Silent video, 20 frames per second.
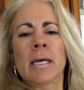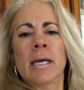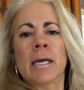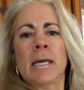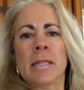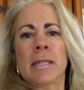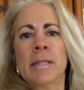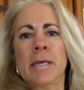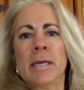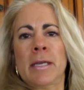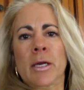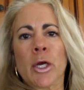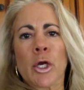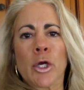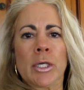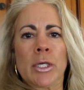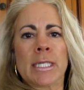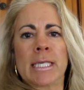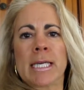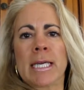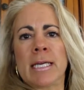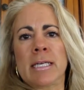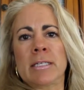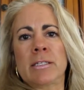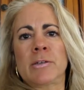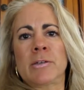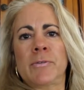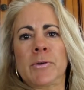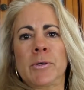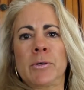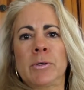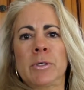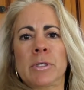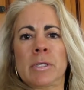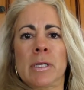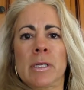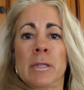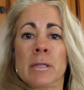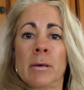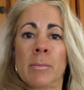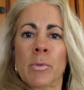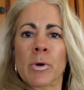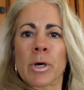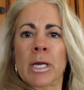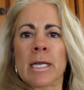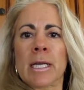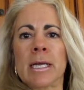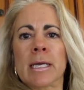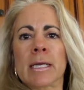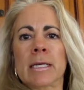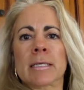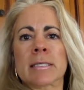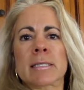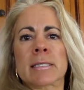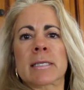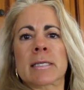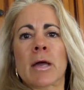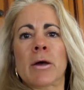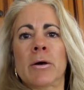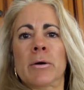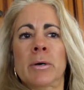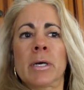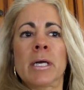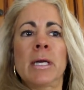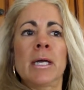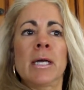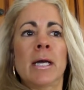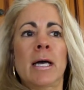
and then a good canned food in the morning. So